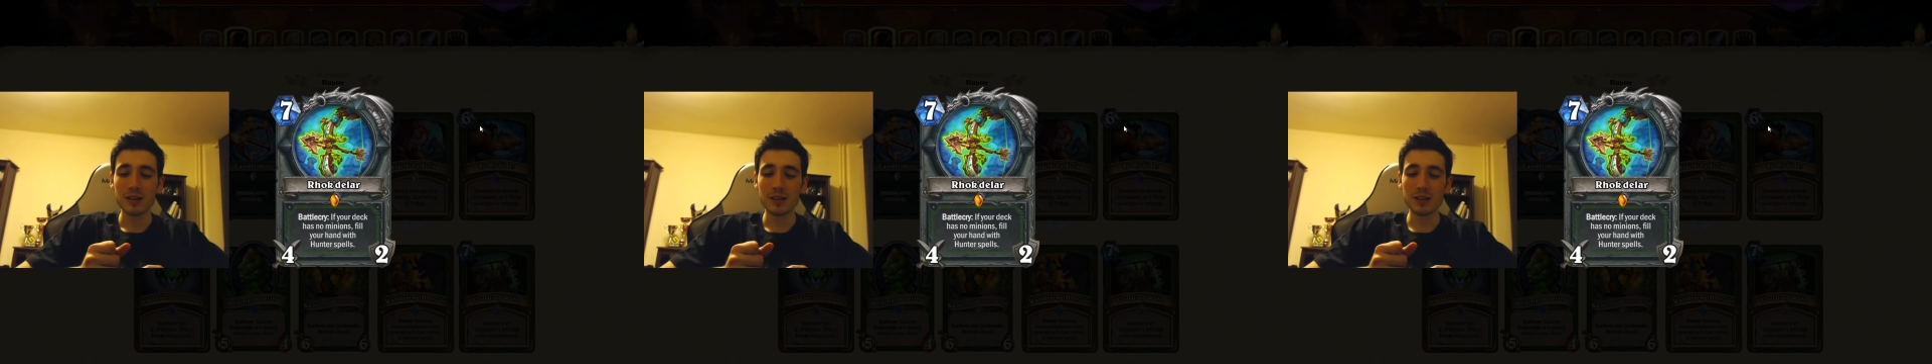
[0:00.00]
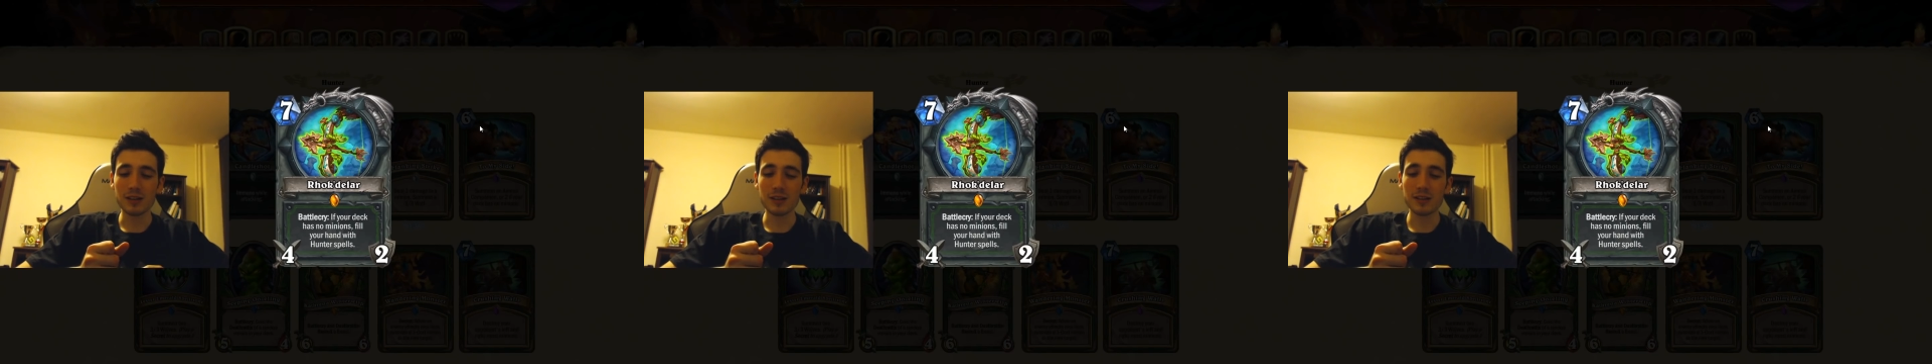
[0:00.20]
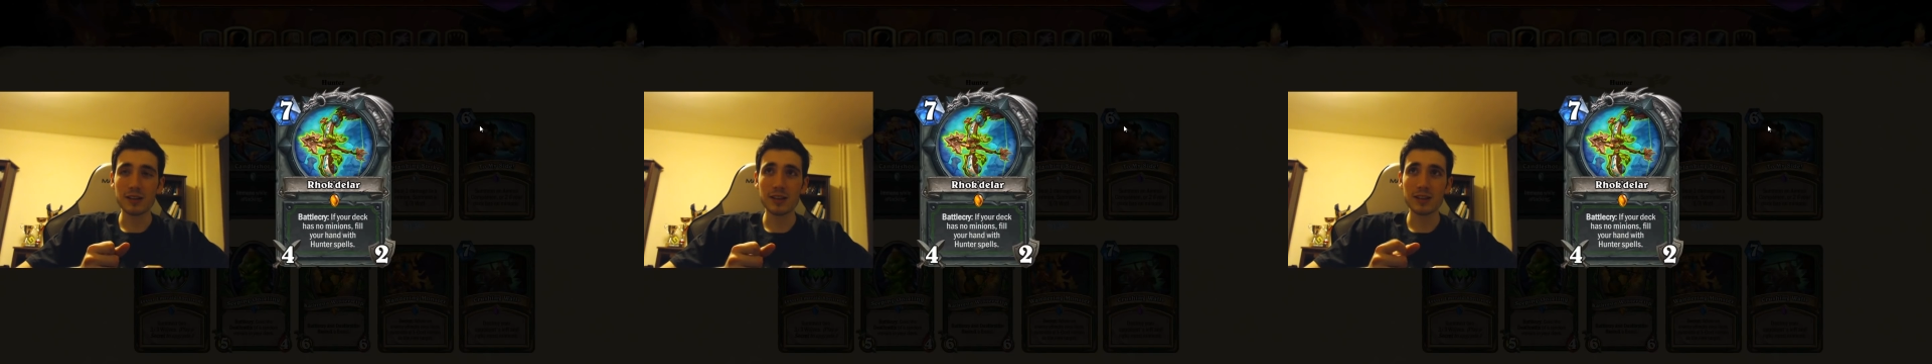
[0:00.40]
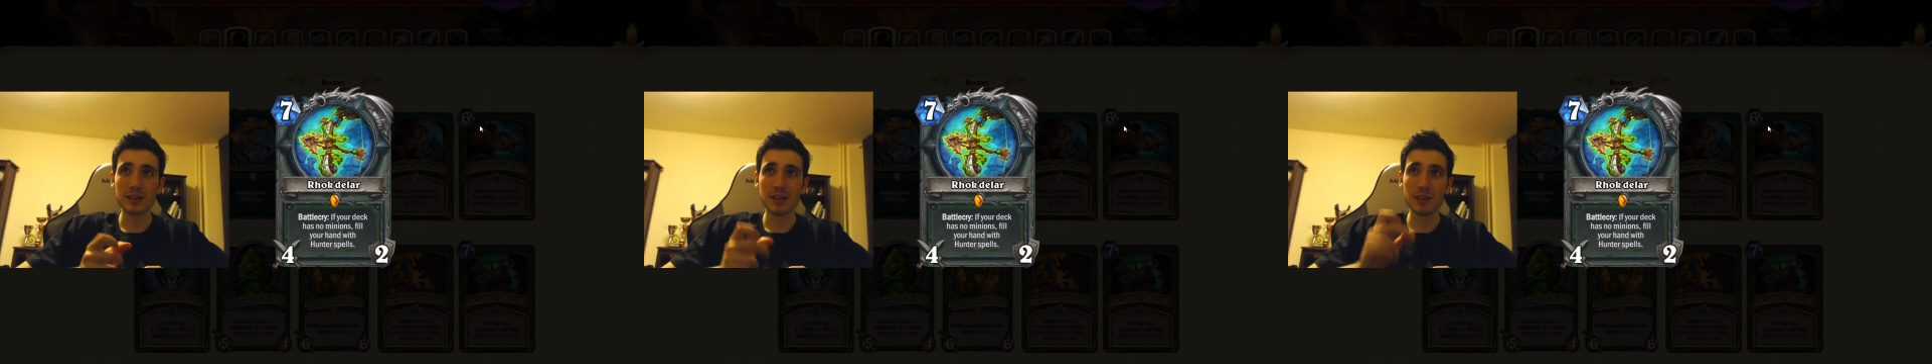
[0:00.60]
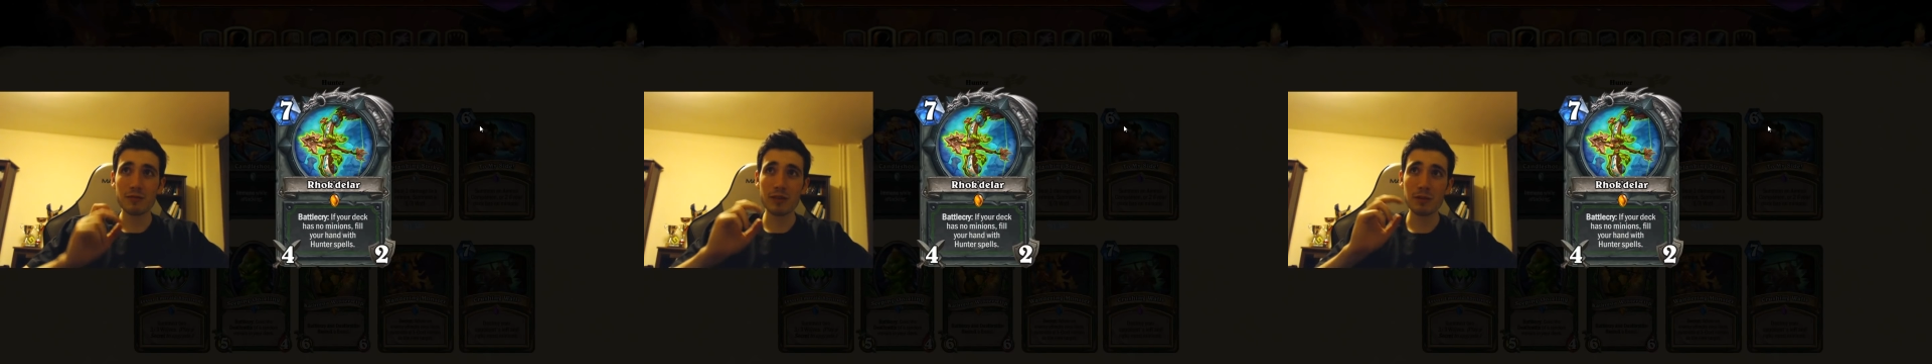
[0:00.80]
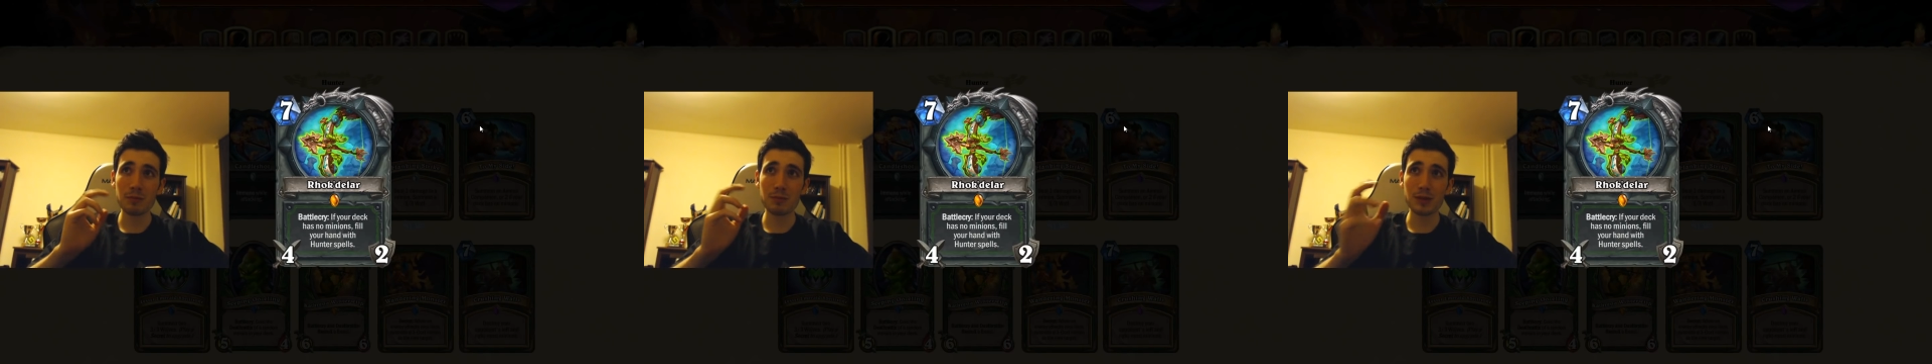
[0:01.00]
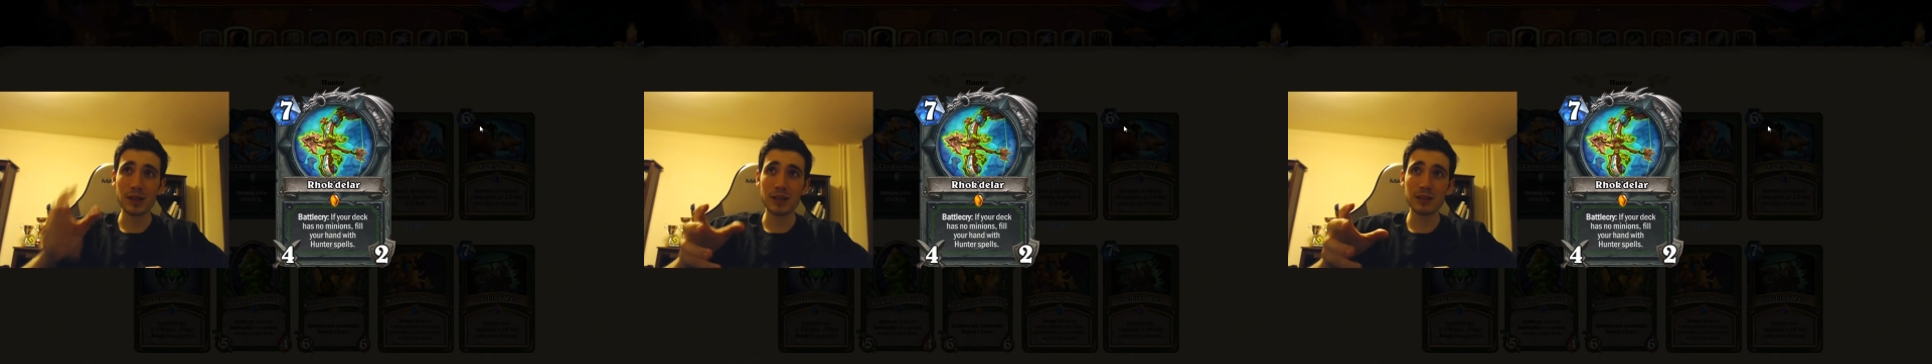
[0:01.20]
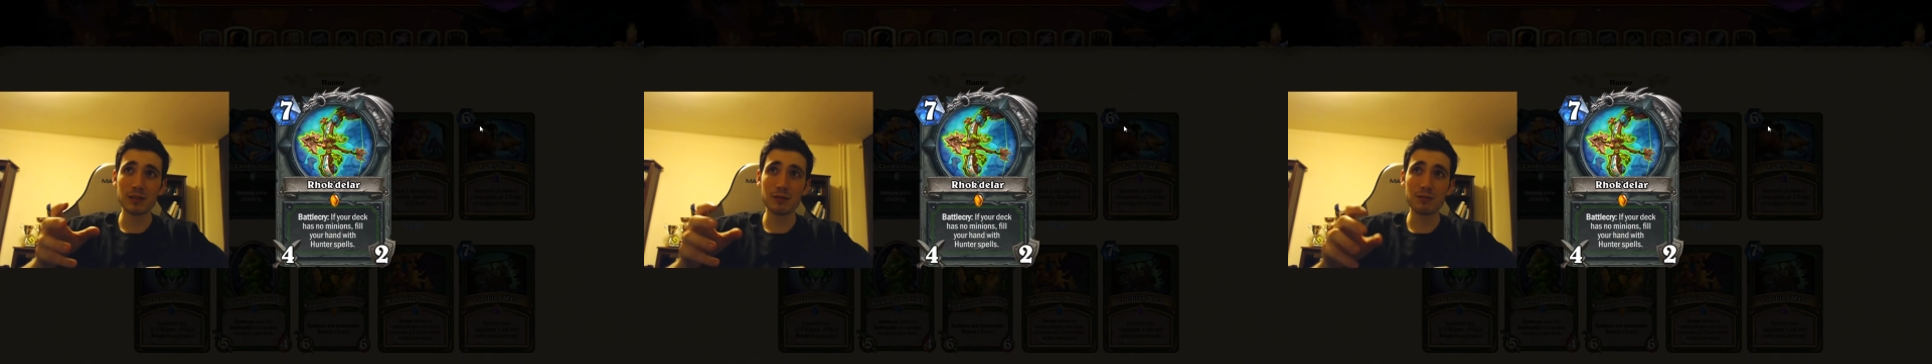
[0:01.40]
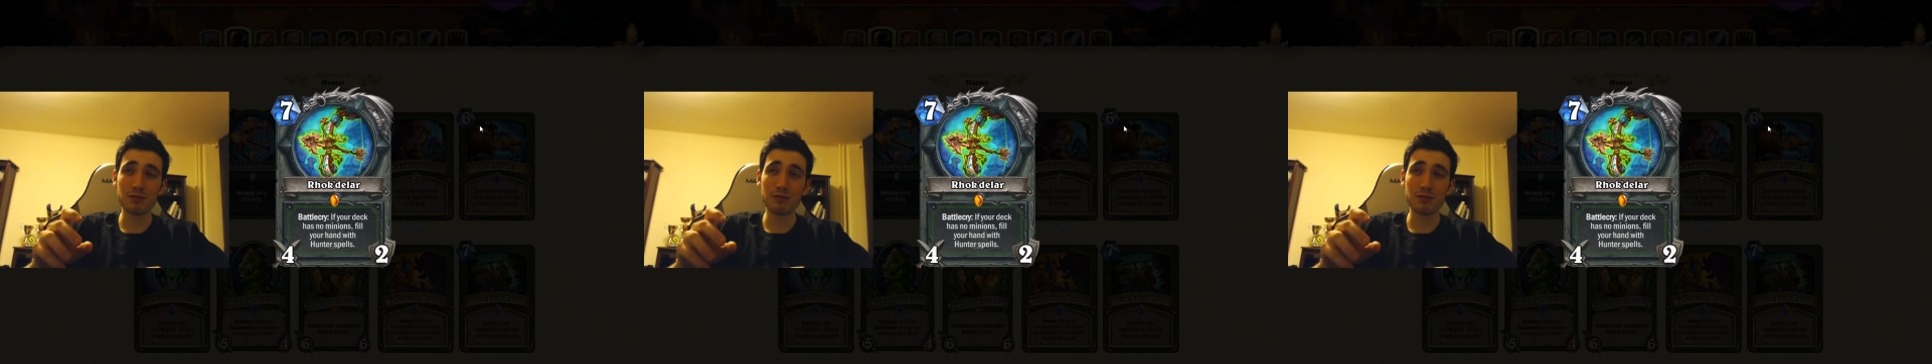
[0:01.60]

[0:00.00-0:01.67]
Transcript: that if they print a